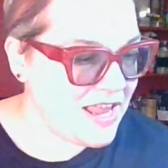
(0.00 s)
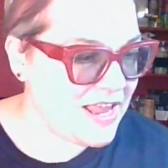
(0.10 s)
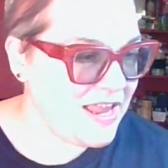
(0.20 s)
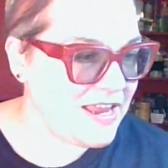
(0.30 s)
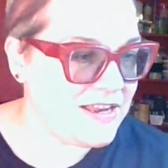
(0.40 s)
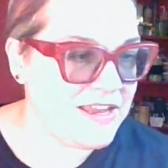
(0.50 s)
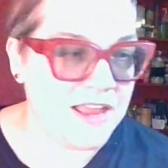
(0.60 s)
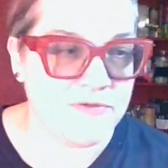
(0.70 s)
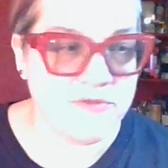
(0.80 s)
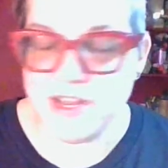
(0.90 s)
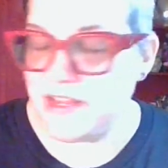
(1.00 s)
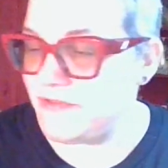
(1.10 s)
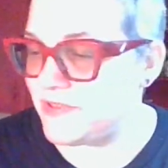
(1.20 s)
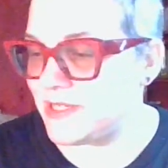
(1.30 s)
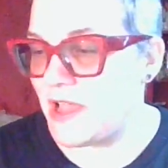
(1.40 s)
and getting rid
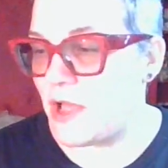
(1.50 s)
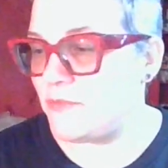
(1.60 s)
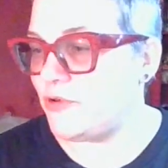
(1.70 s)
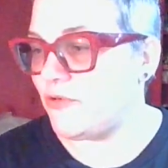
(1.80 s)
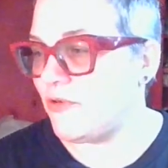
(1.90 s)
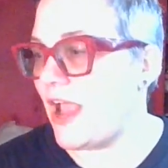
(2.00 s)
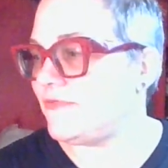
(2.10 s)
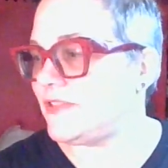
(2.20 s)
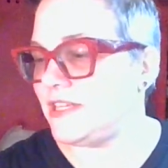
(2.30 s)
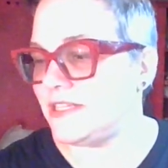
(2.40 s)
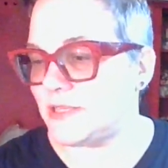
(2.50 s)
of some crafting